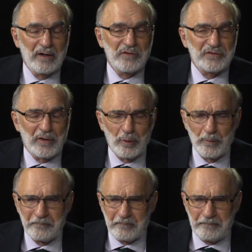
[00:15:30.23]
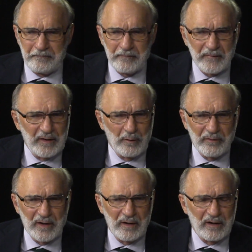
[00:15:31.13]
So, you know,
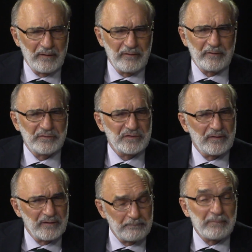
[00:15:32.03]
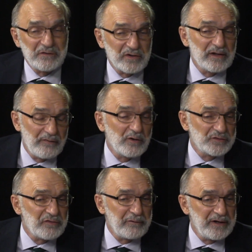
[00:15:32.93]
there's basically those
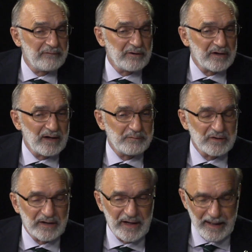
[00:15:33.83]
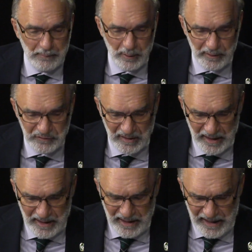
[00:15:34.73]
3 different types of cannabinoids.
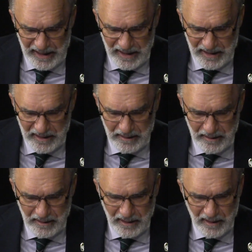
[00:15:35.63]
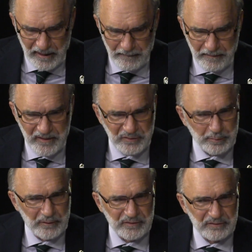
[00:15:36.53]
And this
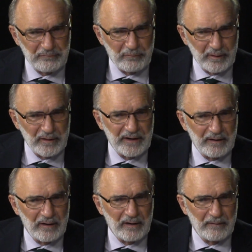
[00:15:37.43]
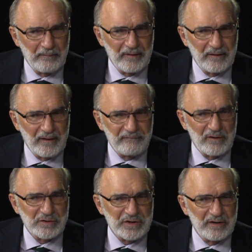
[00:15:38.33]
was really a
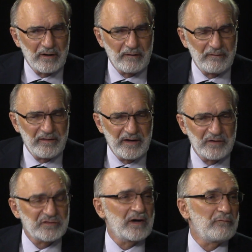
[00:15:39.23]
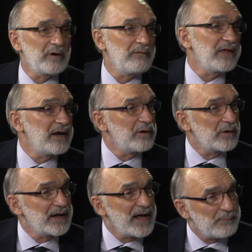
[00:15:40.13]
function of the discovery of the
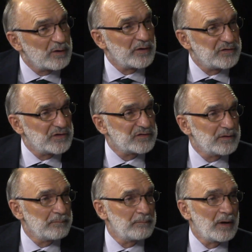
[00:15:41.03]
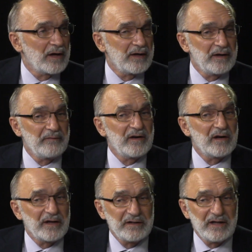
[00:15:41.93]
endocannabinoid system in the
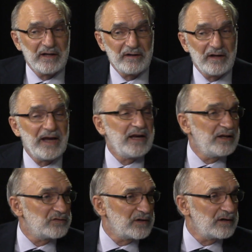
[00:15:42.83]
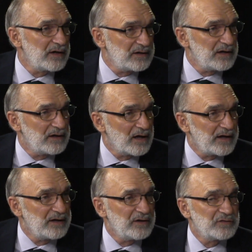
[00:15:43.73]
1980s and
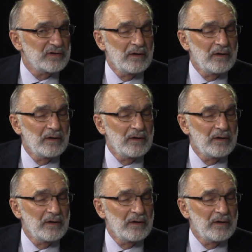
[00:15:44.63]
1990s